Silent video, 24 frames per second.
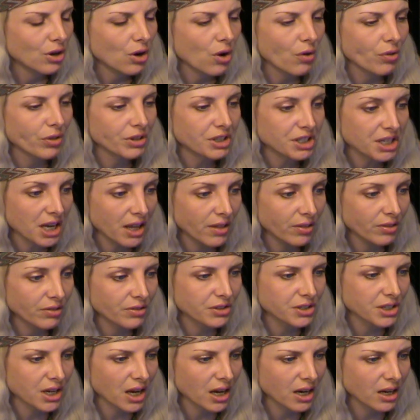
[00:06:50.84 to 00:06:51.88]
On the
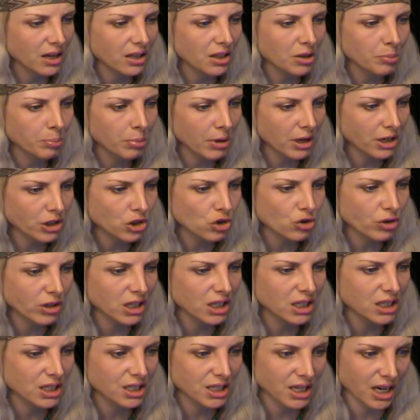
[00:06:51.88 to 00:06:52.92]
10th day, the
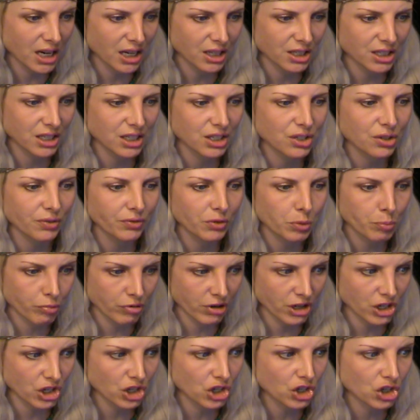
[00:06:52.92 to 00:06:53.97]
blood-drinking deities of the
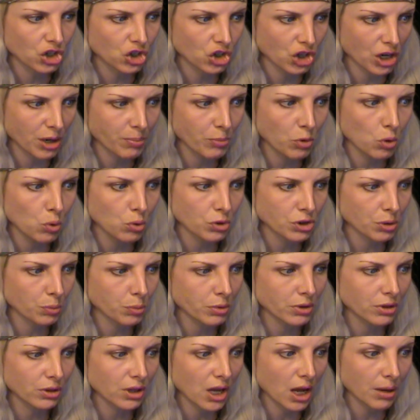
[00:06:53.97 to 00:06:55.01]
precious gem order
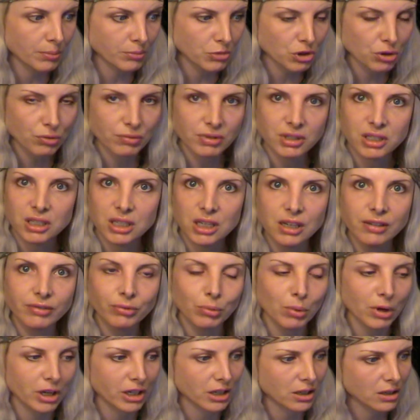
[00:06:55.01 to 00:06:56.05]
will come to
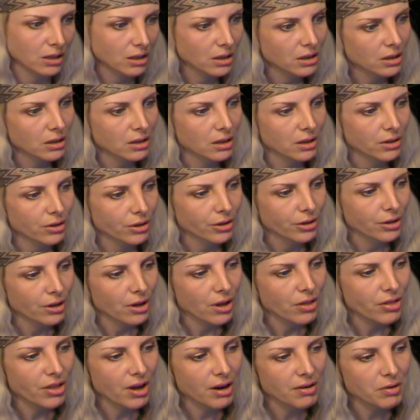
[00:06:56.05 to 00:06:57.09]
receive one.
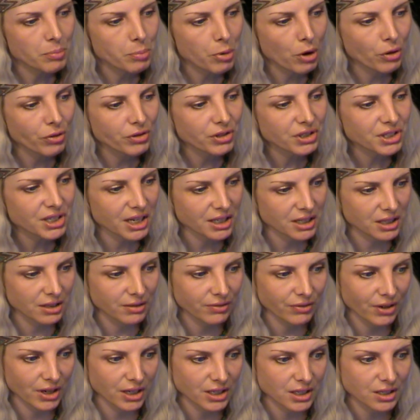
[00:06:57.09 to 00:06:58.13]
Thereupon the
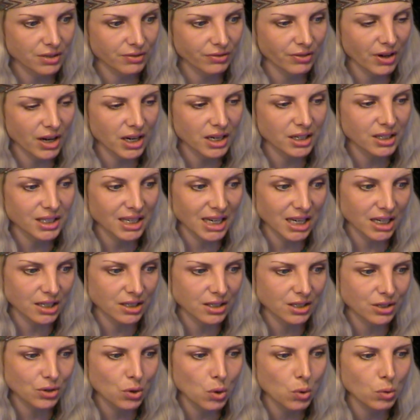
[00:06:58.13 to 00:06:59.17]
setting face to face
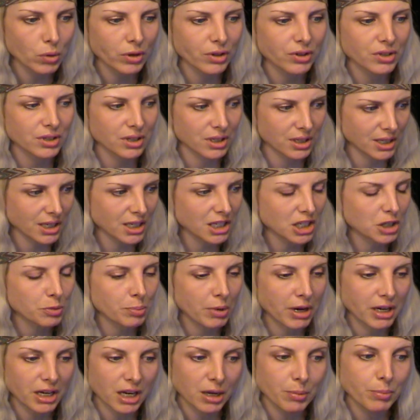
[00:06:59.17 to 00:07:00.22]
is calling the deceased
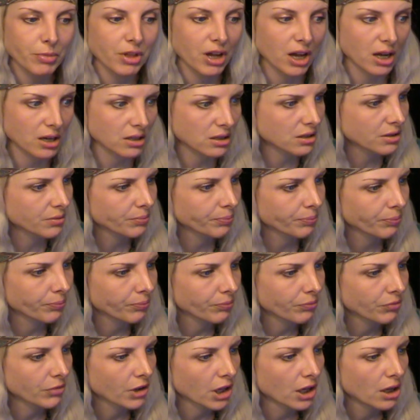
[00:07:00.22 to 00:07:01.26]
by name thus.
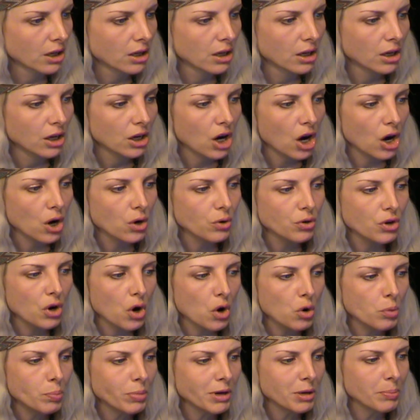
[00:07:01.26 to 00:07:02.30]
O
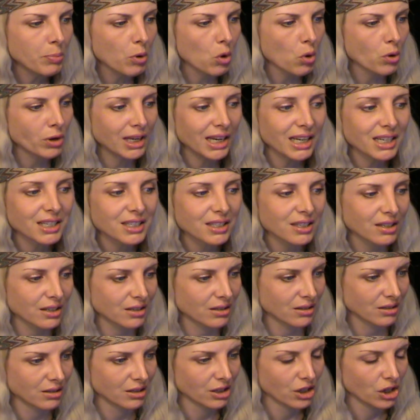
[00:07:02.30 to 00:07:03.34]
nobly born,
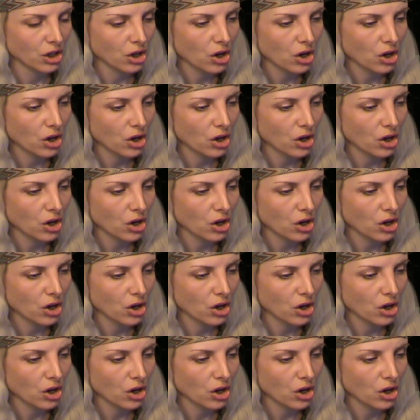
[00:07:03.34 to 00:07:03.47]
listen.